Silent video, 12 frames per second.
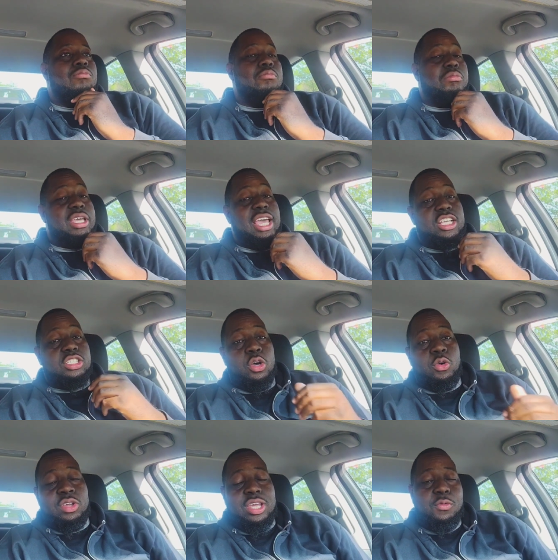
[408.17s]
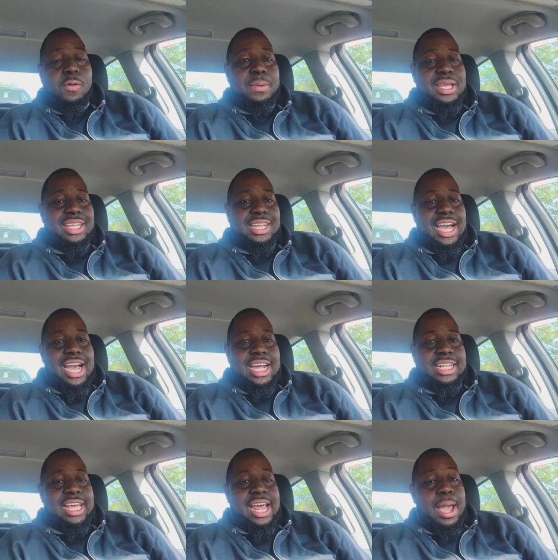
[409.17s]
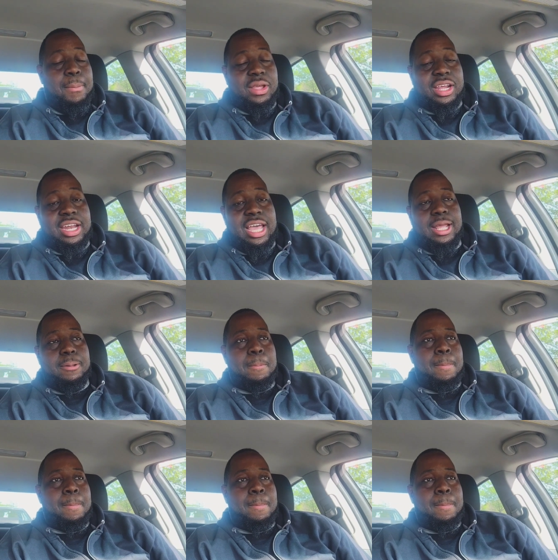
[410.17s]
but yeah, so he will be the guy that I'm looking at.